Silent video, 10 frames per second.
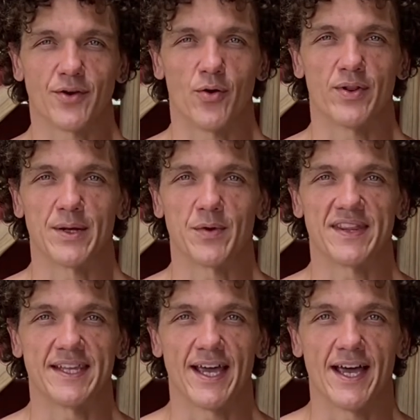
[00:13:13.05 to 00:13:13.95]
Only with
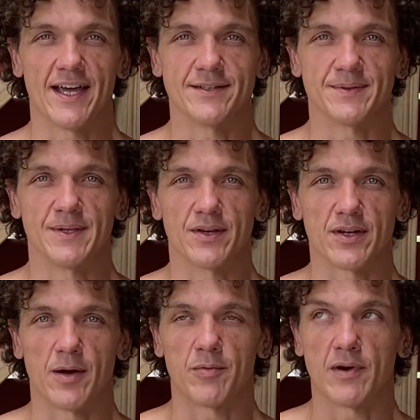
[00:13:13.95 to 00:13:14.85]
the eyes, we look
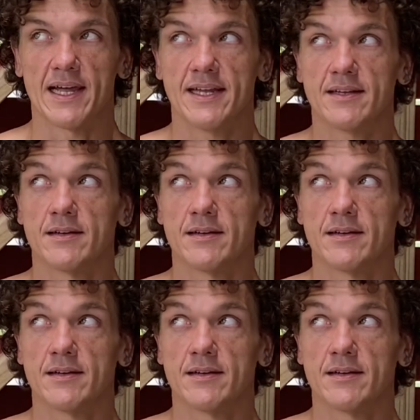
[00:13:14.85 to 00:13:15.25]
up right.